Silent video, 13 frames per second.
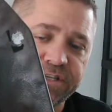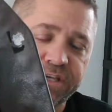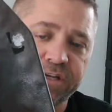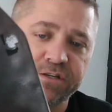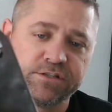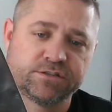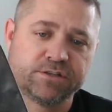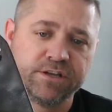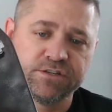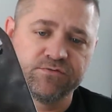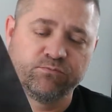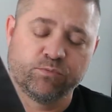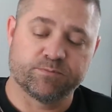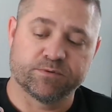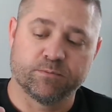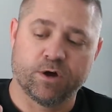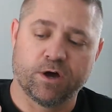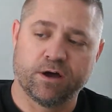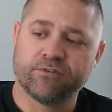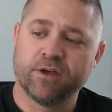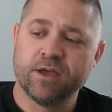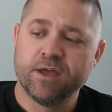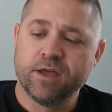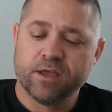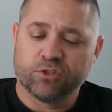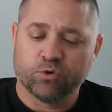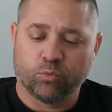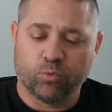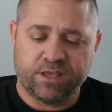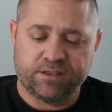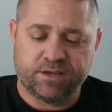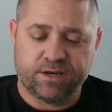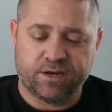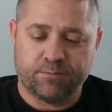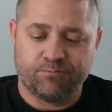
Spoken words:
I just ripped them off. The way that